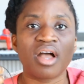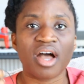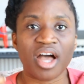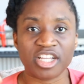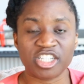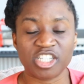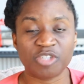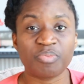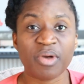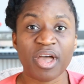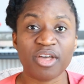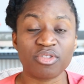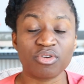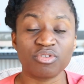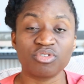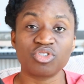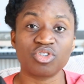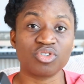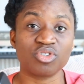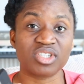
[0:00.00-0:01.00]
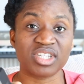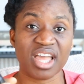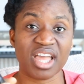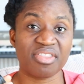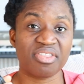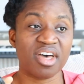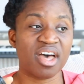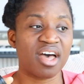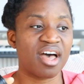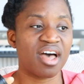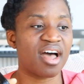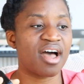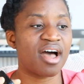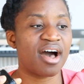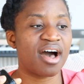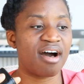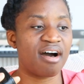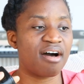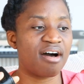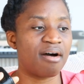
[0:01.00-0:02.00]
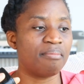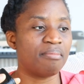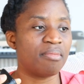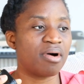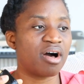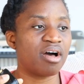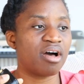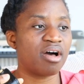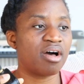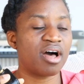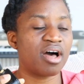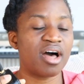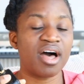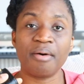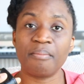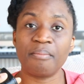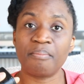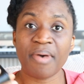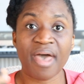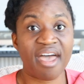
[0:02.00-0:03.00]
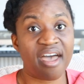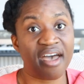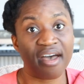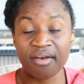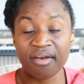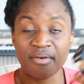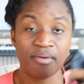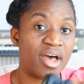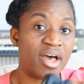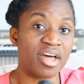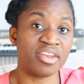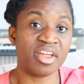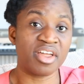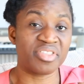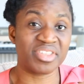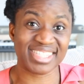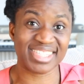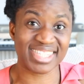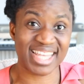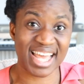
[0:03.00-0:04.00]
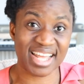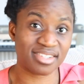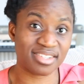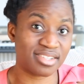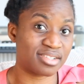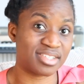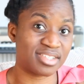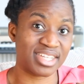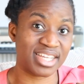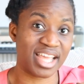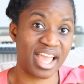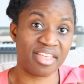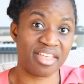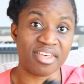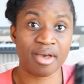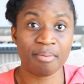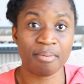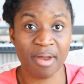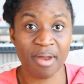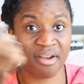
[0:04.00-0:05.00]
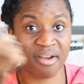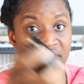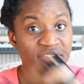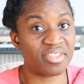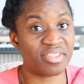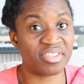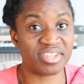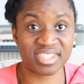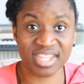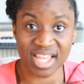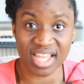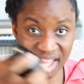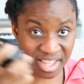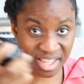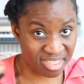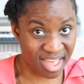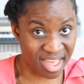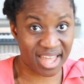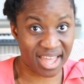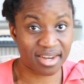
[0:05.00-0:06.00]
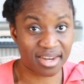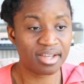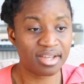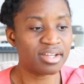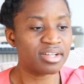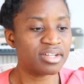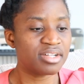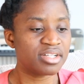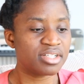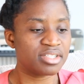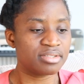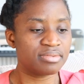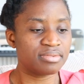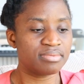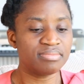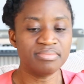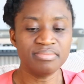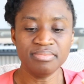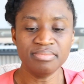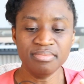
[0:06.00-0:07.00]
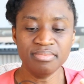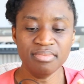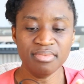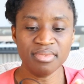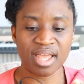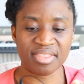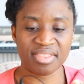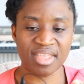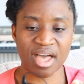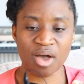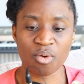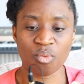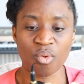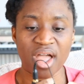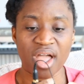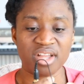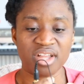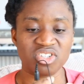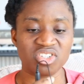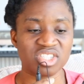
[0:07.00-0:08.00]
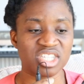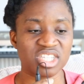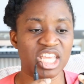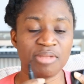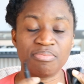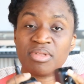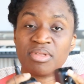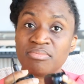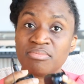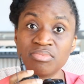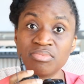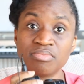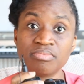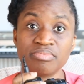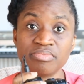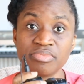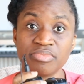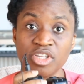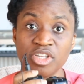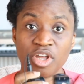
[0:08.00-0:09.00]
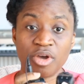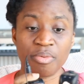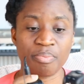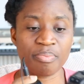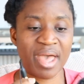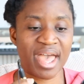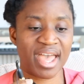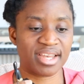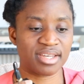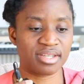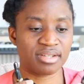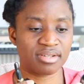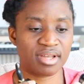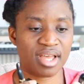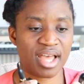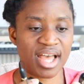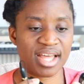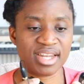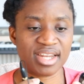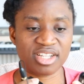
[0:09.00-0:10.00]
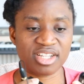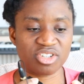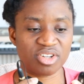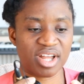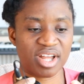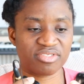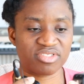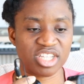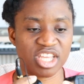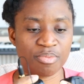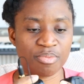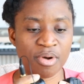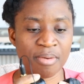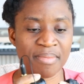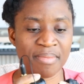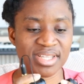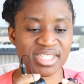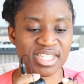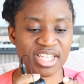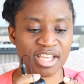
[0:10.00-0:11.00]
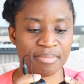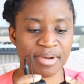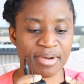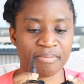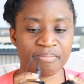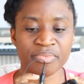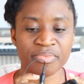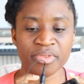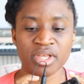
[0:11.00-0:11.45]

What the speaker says: I just pair those two together, pair another set together, pair another set like that, and that way I just keep them, paired, and I don't have to keep on messing about.